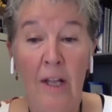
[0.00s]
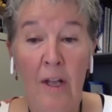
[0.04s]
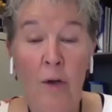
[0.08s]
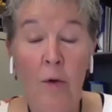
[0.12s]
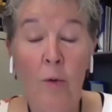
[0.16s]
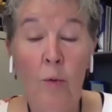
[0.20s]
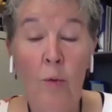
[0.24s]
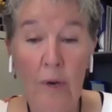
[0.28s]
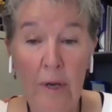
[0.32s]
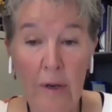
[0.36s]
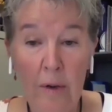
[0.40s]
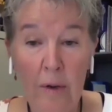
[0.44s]

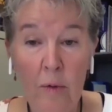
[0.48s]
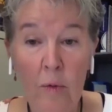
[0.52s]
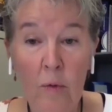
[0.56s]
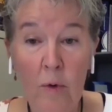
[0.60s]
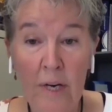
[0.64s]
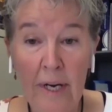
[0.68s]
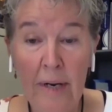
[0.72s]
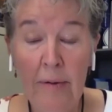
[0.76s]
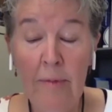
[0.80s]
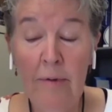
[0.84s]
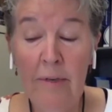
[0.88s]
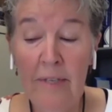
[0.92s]
Well, what I
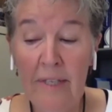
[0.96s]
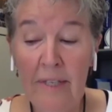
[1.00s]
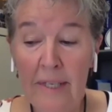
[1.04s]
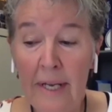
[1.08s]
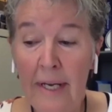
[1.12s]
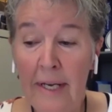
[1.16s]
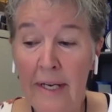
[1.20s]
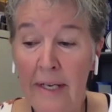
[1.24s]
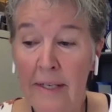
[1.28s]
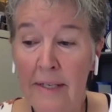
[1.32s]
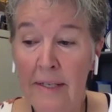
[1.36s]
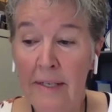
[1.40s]
would say
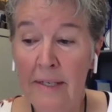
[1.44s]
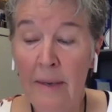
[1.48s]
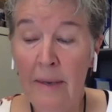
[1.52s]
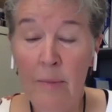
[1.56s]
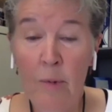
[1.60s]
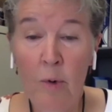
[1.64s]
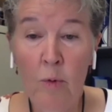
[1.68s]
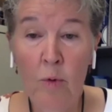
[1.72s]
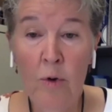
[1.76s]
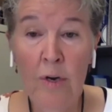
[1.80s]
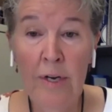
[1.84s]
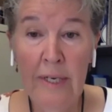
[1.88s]
is, number
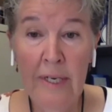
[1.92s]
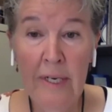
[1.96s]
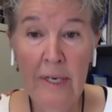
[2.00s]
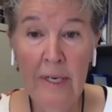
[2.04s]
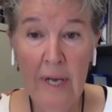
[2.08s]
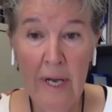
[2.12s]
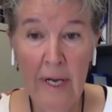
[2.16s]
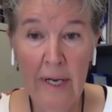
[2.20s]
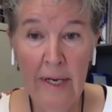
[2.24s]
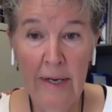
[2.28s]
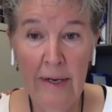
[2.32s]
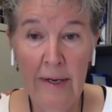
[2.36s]
one,
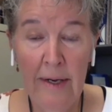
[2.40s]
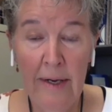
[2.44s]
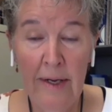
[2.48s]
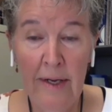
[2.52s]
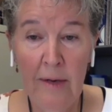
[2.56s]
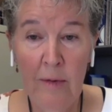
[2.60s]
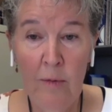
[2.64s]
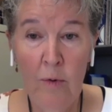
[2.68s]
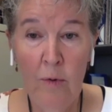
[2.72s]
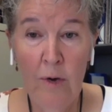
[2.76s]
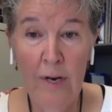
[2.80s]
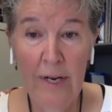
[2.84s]

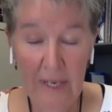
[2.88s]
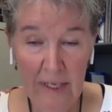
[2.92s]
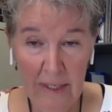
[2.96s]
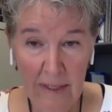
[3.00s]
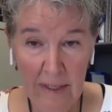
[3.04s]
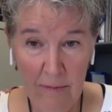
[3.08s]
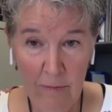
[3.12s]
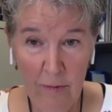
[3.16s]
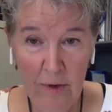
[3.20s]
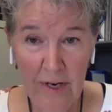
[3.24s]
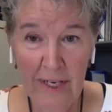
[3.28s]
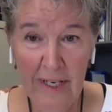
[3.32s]
when
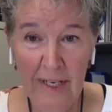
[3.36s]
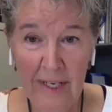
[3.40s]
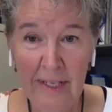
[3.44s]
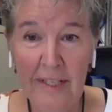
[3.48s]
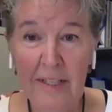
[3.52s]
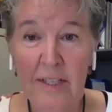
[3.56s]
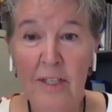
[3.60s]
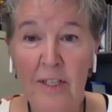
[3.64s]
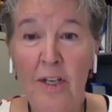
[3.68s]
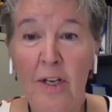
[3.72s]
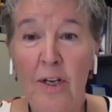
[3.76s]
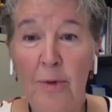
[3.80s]
it's
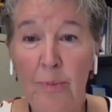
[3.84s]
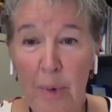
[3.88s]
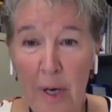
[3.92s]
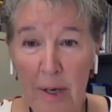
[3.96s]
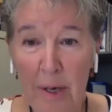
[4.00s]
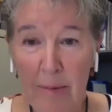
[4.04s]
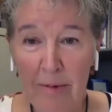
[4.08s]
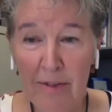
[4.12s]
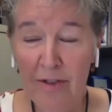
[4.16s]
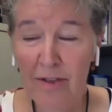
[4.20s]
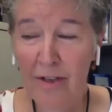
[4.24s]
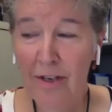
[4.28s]

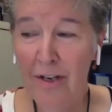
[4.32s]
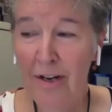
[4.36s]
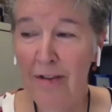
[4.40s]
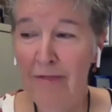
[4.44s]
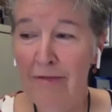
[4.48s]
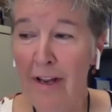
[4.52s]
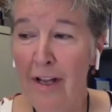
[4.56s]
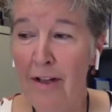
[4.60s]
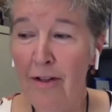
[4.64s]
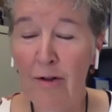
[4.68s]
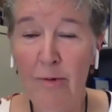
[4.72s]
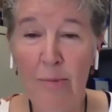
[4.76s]
published and
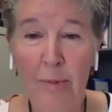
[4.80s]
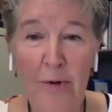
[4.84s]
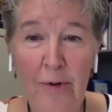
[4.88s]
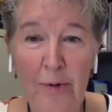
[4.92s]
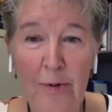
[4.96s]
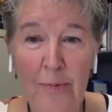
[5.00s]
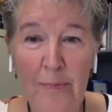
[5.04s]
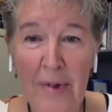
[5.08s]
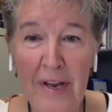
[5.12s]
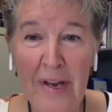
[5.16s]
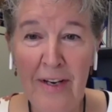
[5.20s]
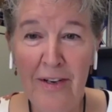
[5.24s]
available,
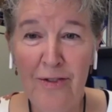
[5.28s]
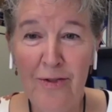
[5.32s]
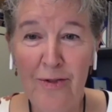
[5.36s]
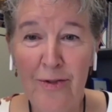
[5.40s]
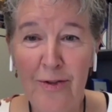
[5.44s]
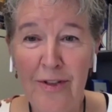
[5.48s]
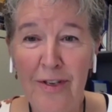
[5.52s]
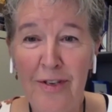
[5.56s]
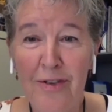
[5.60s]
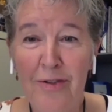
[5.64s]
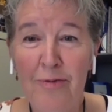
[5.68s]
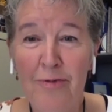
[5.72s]
make sure that
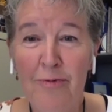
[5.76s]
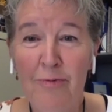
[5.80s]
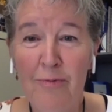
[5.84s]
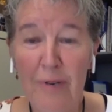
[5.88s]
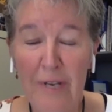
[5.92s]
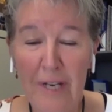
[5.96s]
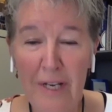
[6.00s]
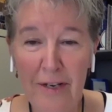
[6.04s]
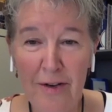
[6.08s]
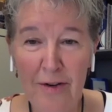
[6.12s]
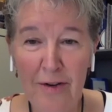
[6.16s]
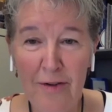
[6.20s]
you
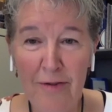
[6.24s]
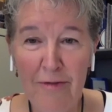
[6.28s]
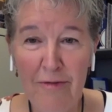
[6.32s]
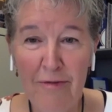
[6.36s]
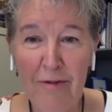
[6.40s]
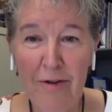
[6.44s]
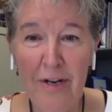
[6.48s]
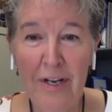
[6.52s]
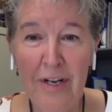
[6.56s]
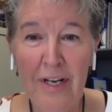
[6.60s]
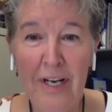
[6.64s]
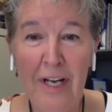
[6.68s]
read over
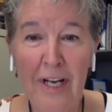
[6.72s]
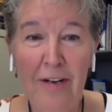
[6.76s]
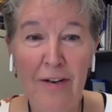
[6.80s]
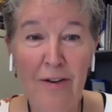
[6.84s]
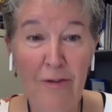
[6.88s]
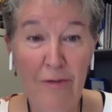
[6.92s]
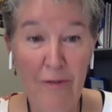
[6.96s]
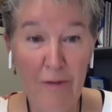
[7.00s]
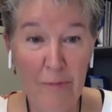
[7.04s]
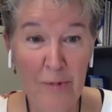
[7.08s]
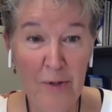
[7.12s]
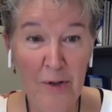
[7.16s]
it and you're
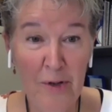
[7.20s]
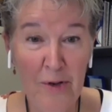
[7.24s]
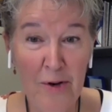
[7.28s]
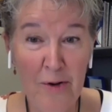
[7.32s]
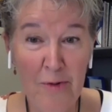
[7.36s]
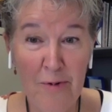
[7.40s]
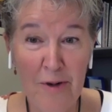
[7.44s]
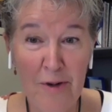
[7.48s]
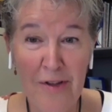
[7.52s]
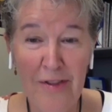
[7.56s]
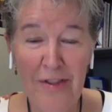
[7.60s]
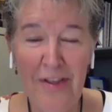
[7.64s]
familiar
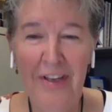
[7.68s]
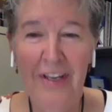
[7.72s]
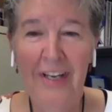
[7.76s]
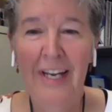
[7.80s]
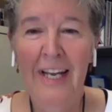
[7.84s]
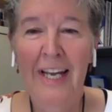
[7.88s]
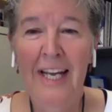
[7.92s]
with it.